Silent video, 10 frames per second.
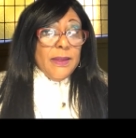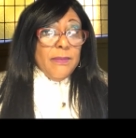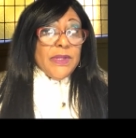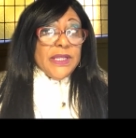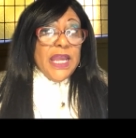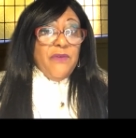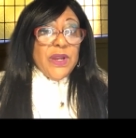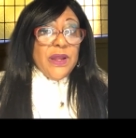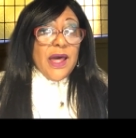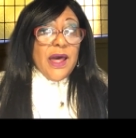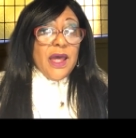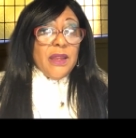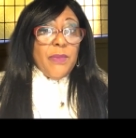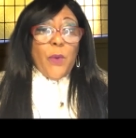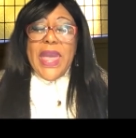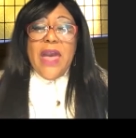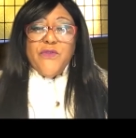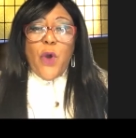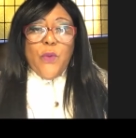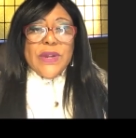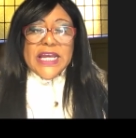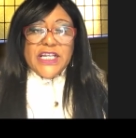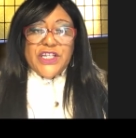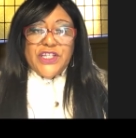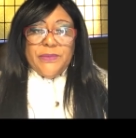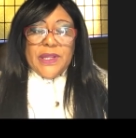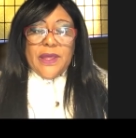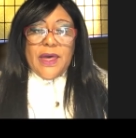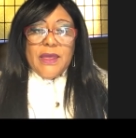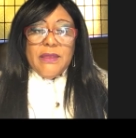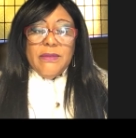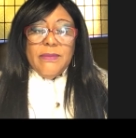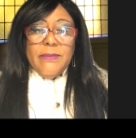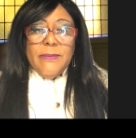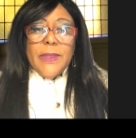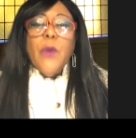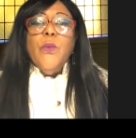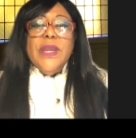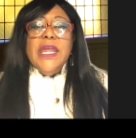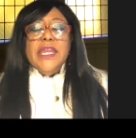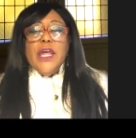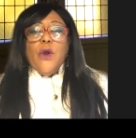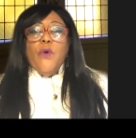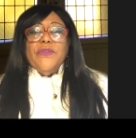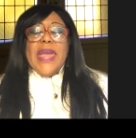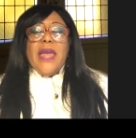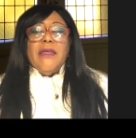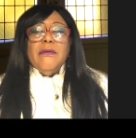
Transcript: believe in God, but we have no relationship to God. We need to get over that.